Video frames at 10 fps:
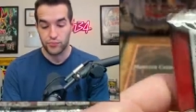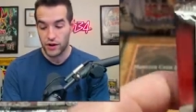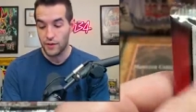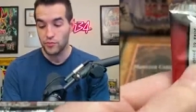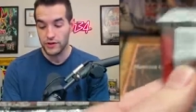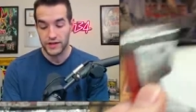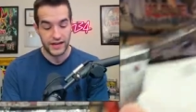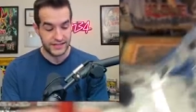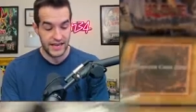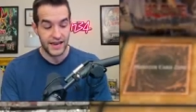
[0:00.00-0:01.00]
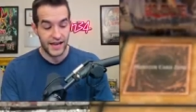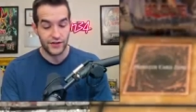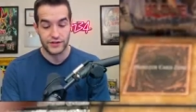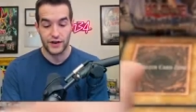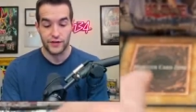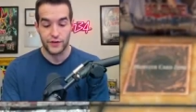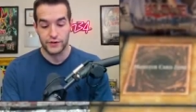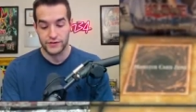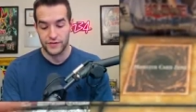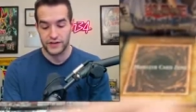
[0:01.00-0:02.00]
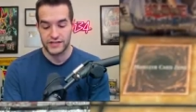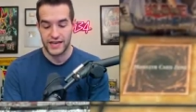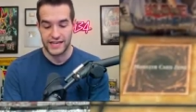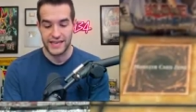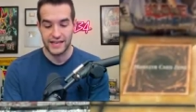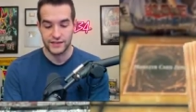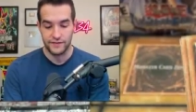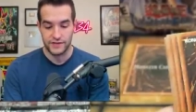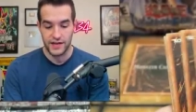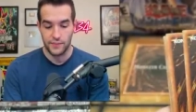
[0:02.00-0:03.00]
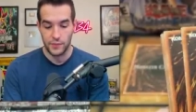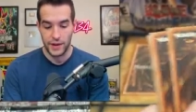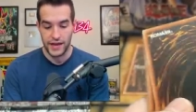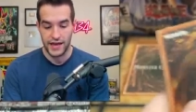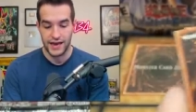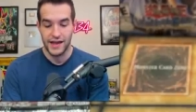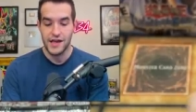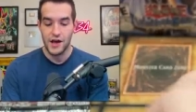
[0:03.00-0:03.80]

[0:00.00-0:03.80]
probably like $10 out of those if I just had to guess off the top of my head.